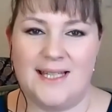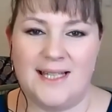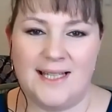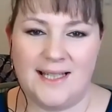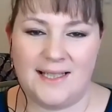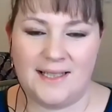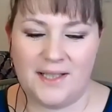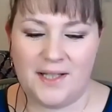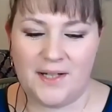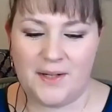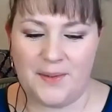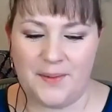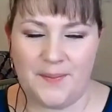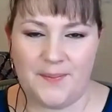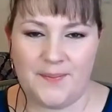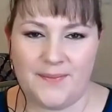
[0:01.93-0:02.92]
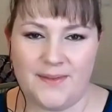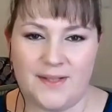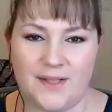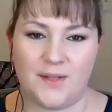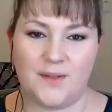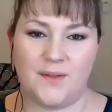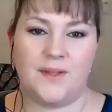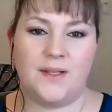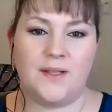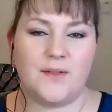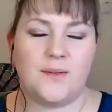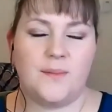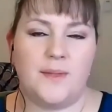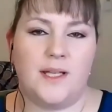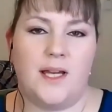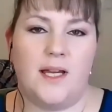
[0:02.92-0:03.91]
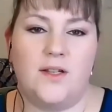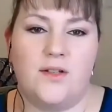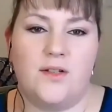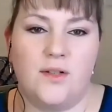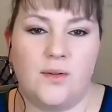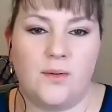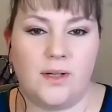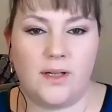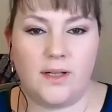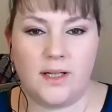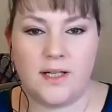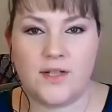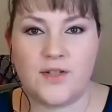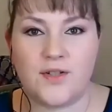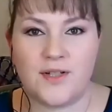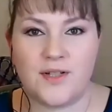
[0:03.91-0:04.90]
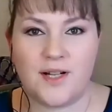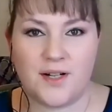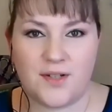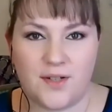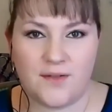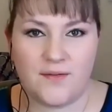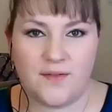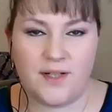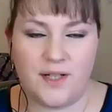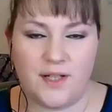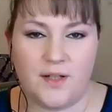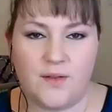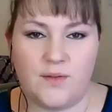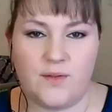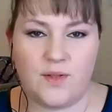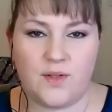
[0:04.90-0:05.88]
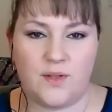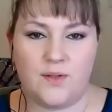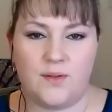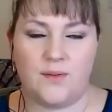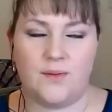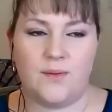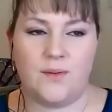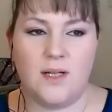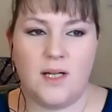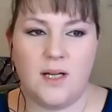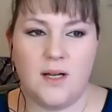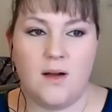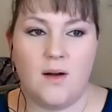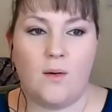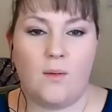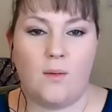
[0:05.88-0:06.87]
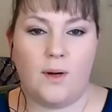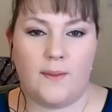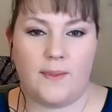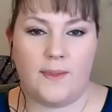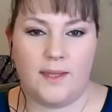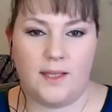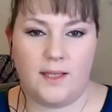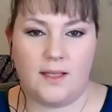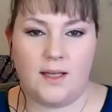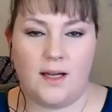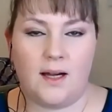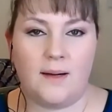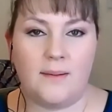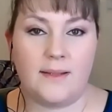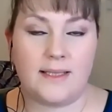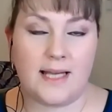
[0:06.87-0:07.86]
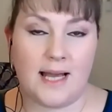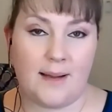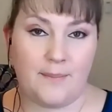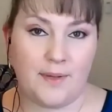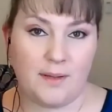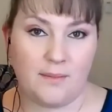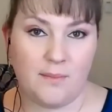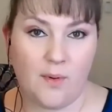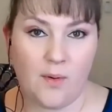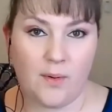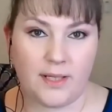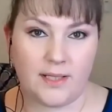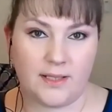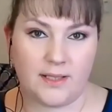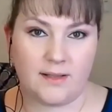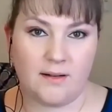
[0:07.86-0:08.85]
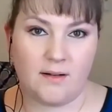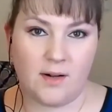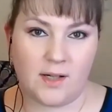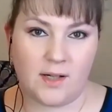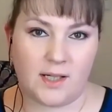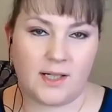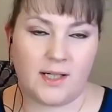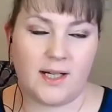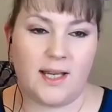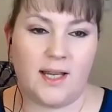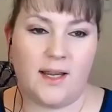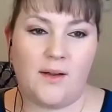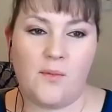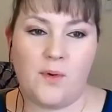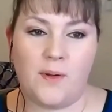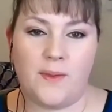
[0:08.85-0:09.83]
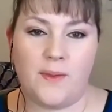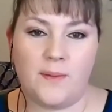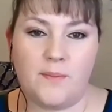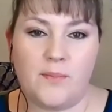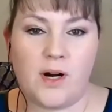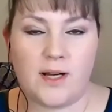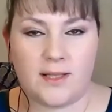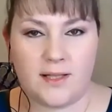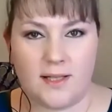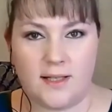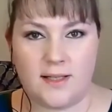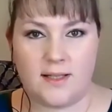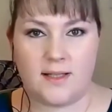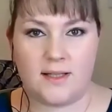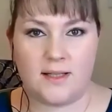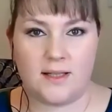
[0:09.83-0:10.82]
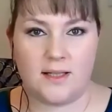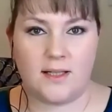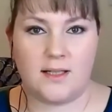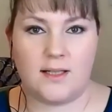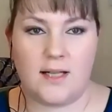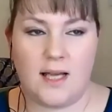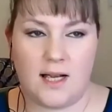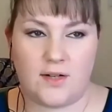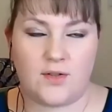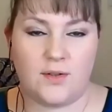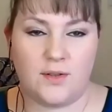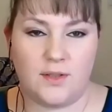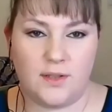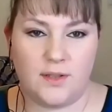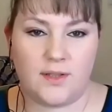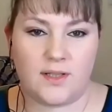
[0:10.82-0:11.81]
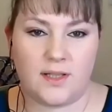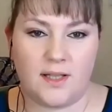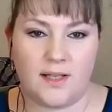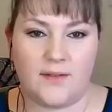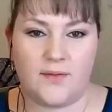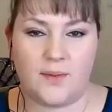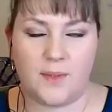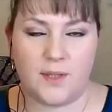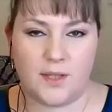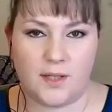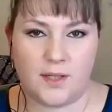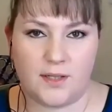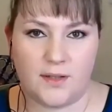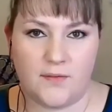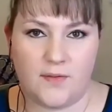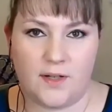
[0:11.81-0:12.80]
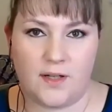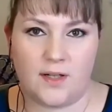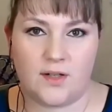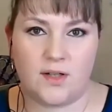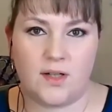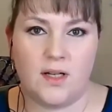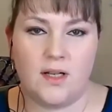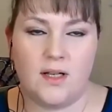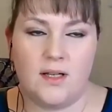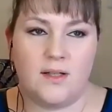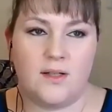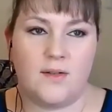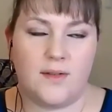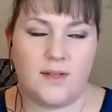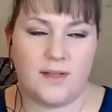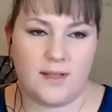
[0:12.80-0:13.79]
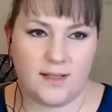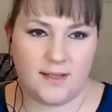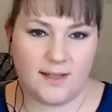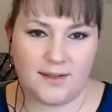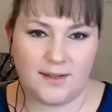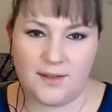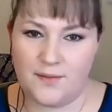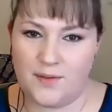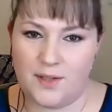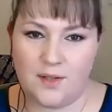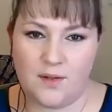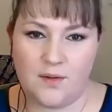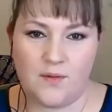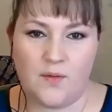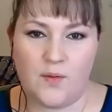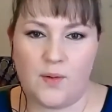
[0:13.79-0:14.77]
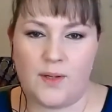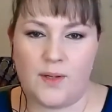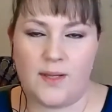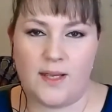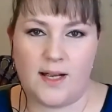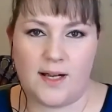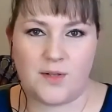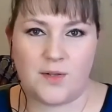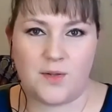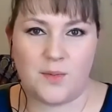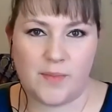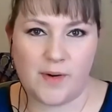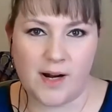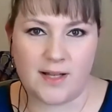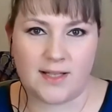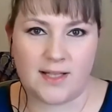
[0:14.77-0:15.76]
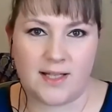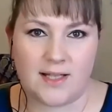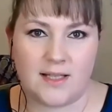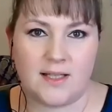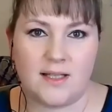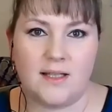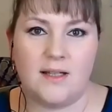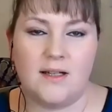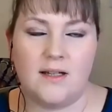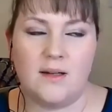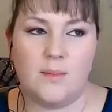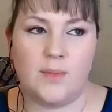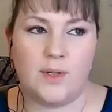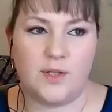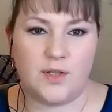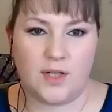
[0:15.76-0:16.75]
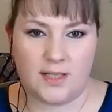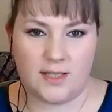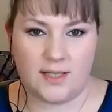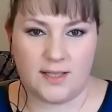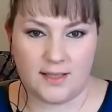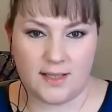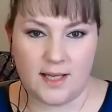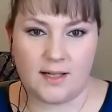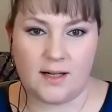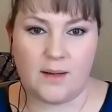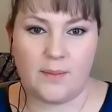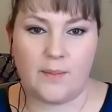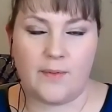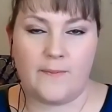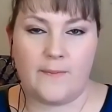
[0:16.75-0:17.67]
Hello. So this will be a short introduction video to what the tapping points are and what the process actually looks like from start to finish. So this is not the video for the actual process, but just the setup,